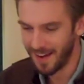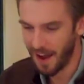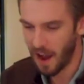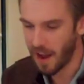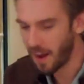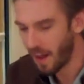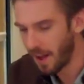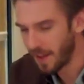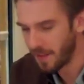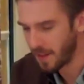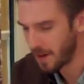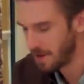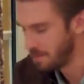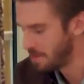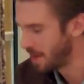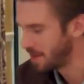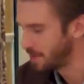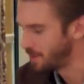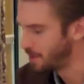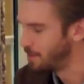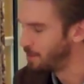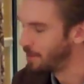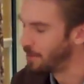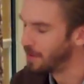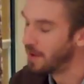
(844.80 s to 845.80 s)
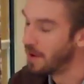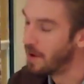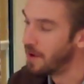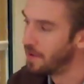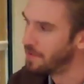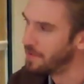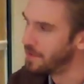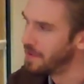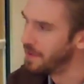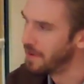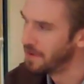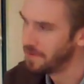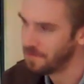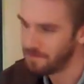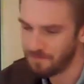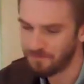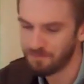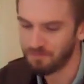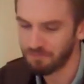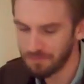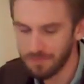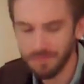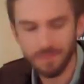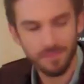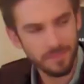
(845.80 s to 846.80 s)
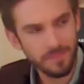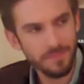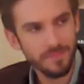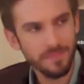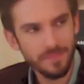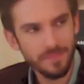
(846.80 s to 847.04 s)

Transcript: I like that it makes people laugh, you know. Yeah.